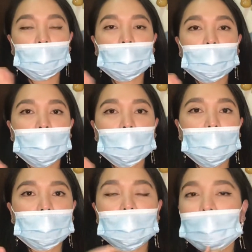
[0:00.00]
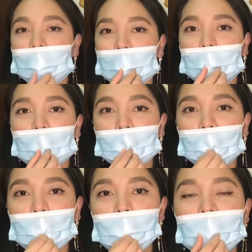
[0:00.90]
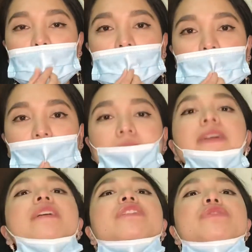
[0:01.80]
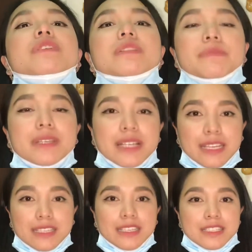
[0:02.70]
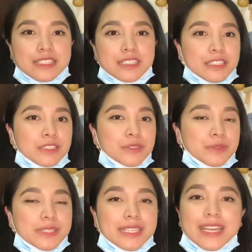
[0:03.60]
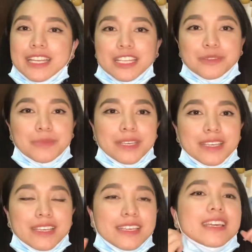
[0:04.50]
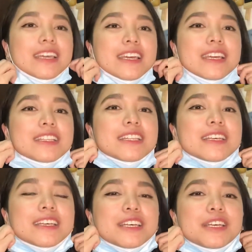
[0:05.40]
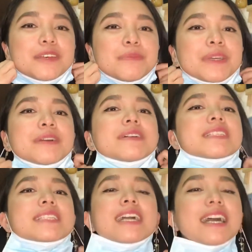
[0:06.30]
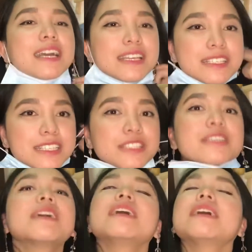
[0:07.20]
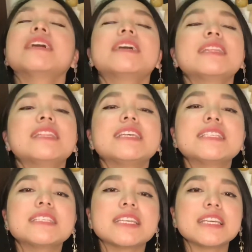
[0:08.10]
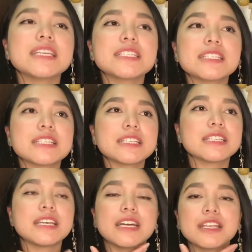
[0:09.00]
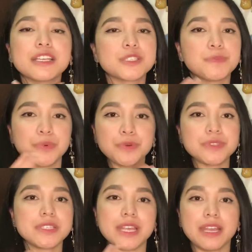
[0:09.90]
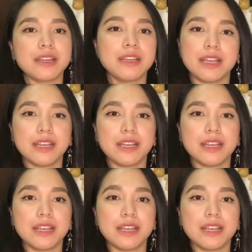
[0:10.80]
No. And most of all, it shouldn't be like this. No, cannot be. Because guys, this is an exposed area.